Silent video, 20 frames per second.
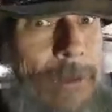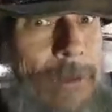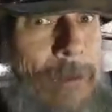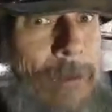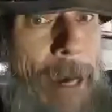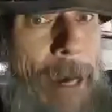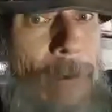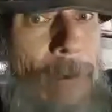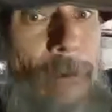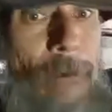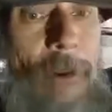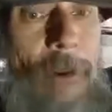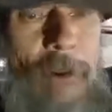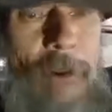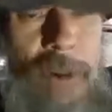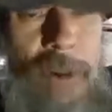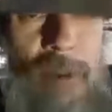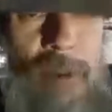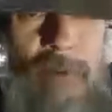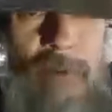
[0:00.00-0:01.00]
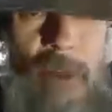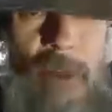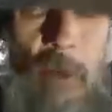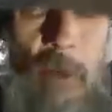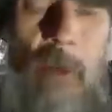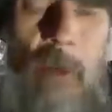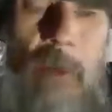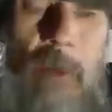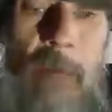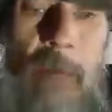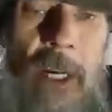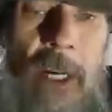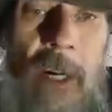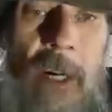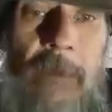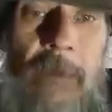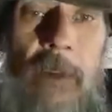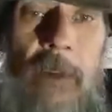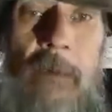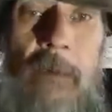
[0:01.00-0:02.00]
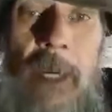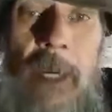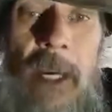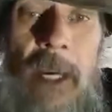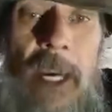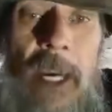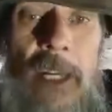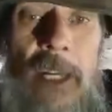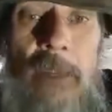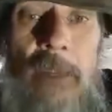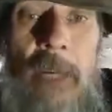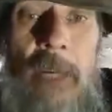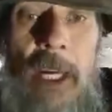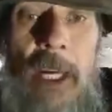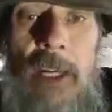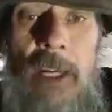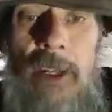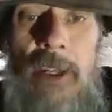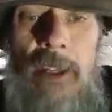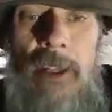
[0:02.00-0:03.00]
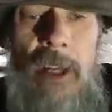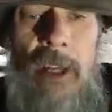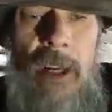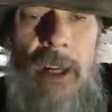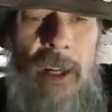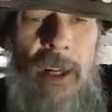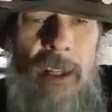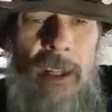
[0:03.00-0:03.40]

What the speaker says: Adderall or something. So be careful of BH. BH is a